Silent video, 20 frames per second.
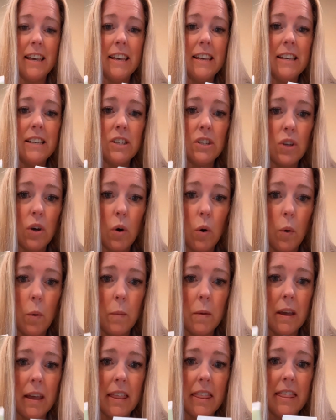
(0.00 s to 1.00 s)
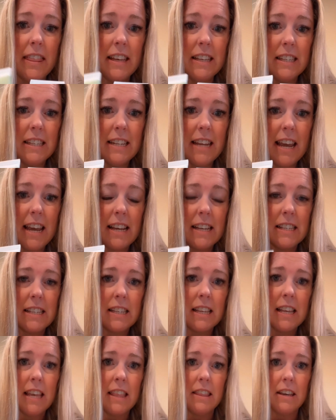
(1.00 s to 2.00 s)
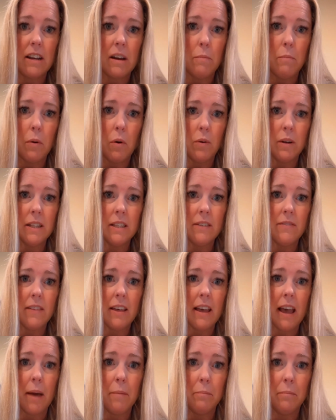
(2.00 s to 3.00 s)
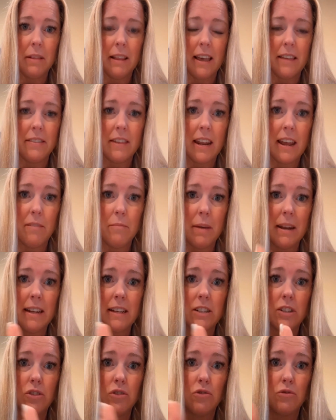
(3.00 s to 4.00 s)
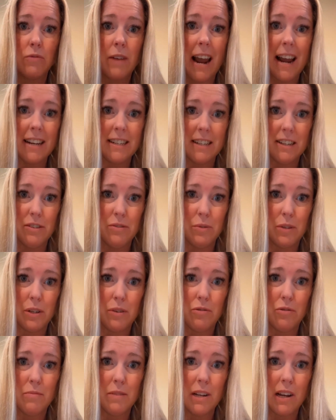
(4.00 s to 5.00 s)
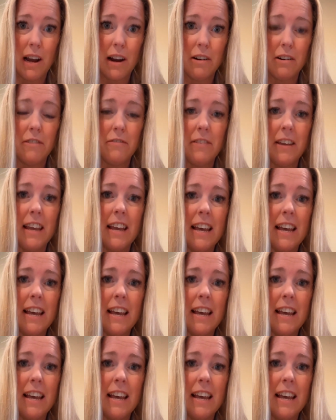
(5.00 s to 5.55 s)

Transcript: So this takes the components of the hemp plant that have been extracted using chromatography